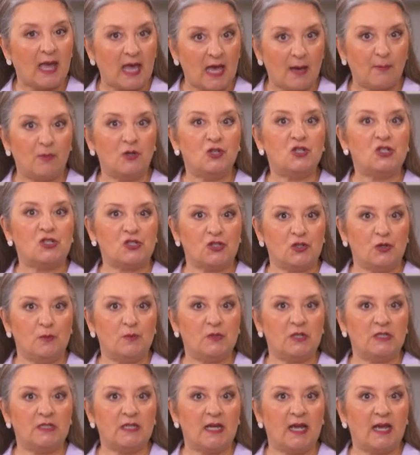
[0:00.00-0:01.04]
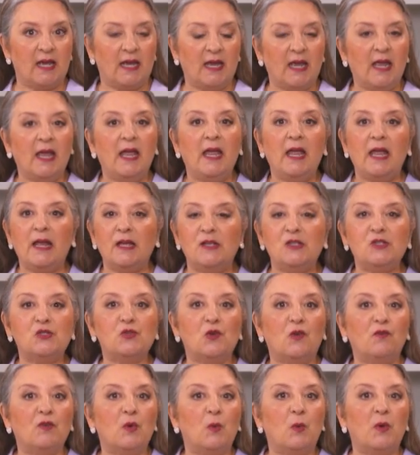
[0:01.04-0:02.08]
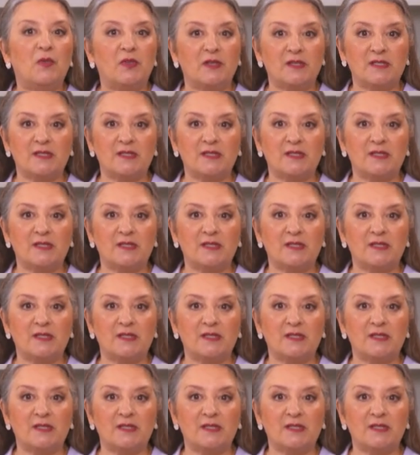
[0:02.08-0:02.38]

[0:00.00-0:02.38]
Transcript: cabbage soup today and serve it with a